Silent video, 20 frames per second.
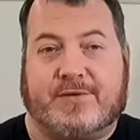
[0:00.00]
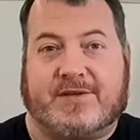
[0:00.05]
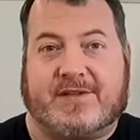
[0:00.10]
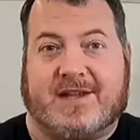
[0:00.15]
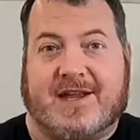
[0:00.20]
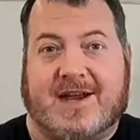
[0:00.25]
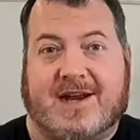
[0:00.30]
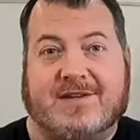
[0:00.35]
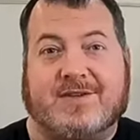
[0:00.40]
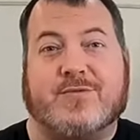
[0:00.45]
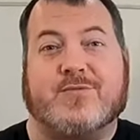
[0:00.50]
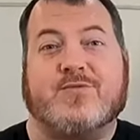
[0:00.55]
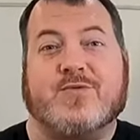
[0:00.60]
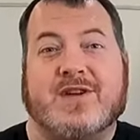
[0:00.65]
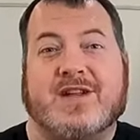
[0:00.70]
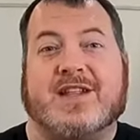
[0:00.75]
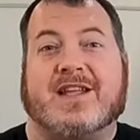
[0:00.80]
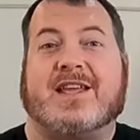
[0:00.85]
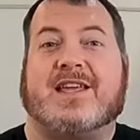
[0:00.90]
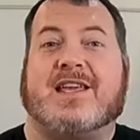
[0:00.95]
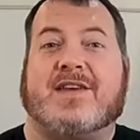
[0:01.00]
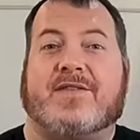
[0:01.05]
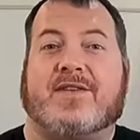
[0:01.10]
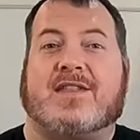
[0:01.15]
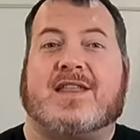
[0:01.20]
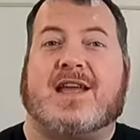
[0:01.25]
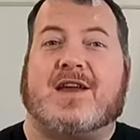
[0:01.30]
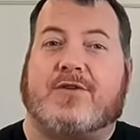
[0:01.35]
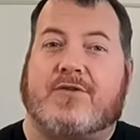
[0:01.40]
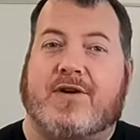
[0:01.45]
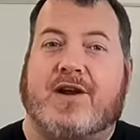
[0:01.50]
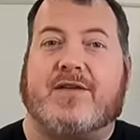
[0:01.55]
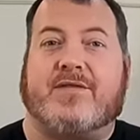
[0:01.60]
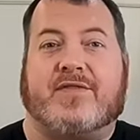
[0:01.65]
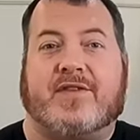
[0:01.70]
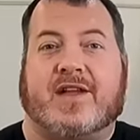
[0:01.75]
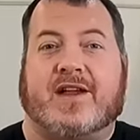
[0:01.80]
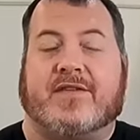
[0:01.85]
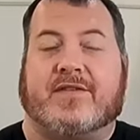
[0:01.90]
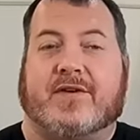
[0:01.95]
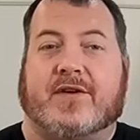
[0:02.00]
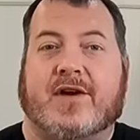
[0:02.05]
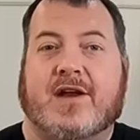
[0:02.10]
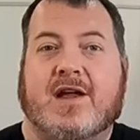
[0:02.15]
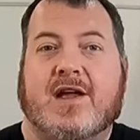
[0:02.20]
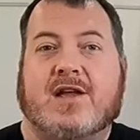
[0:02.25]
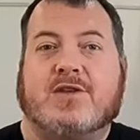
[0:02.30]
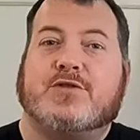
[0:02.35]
stock to really give it that great flavor.